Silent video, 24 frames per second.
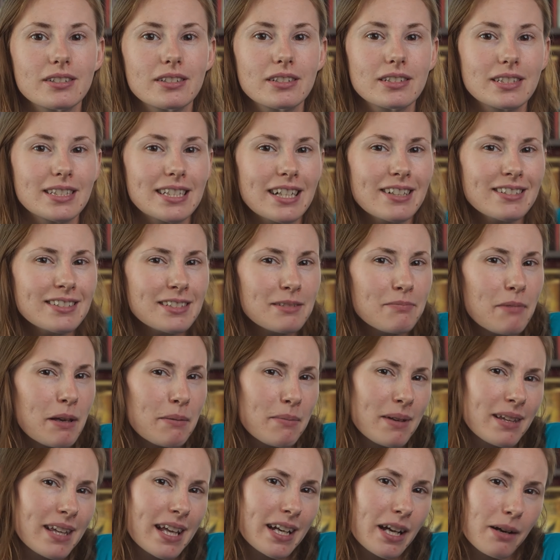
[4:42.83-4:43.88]
sounds
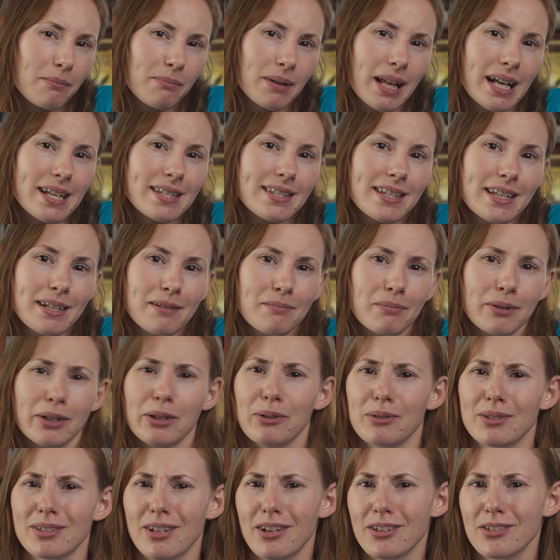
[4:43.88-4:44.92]
maybe like a blessing, but
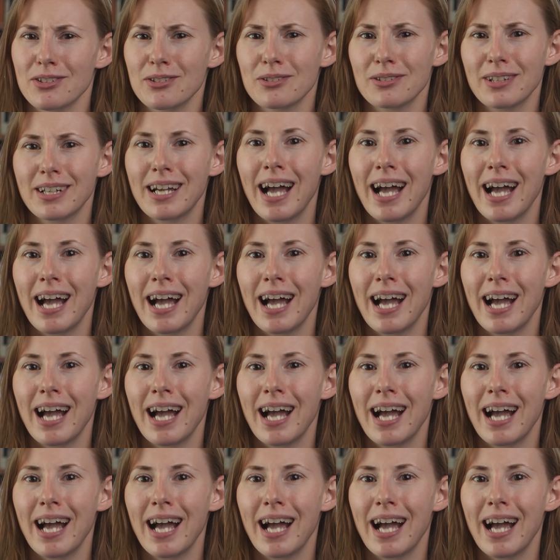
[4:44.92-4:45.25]
it was also